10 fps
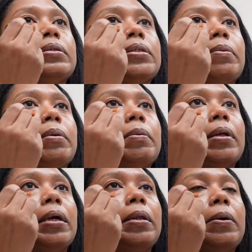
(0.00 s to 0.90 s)
Some
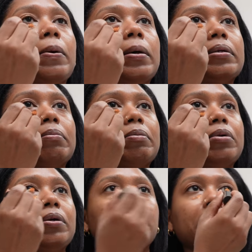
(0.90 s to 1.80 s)
people do
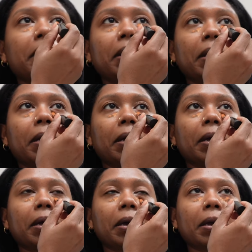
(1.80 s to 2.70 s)
it.
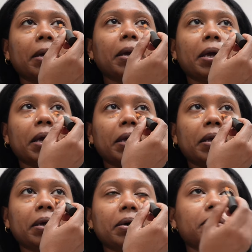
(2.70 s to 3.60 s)

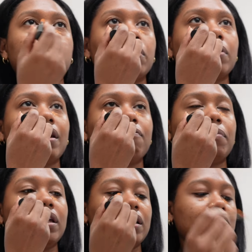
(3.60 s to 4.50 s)
You know, I know they have
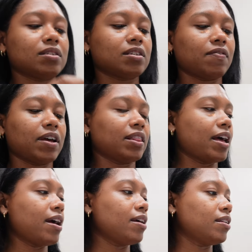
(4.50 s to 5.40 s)
meetings and stuff like
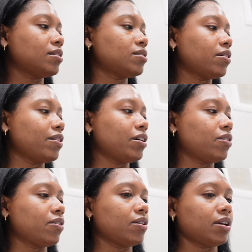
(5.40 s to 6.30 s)
that, so
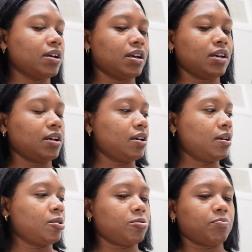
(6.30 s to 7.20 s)
they'll
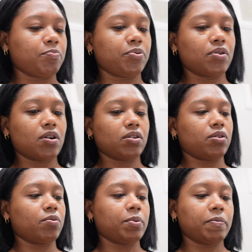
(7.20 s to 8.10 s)
put on a
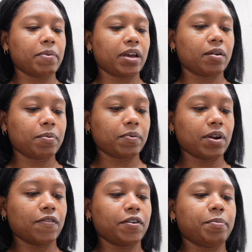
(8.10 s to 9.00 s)
little bit of makeup or
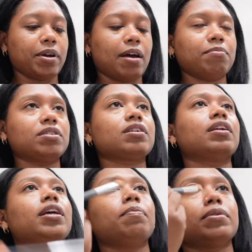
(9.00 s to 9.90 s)
whatever, but I'm just
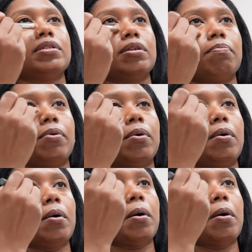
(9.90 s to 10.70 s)
gonna keep it simple.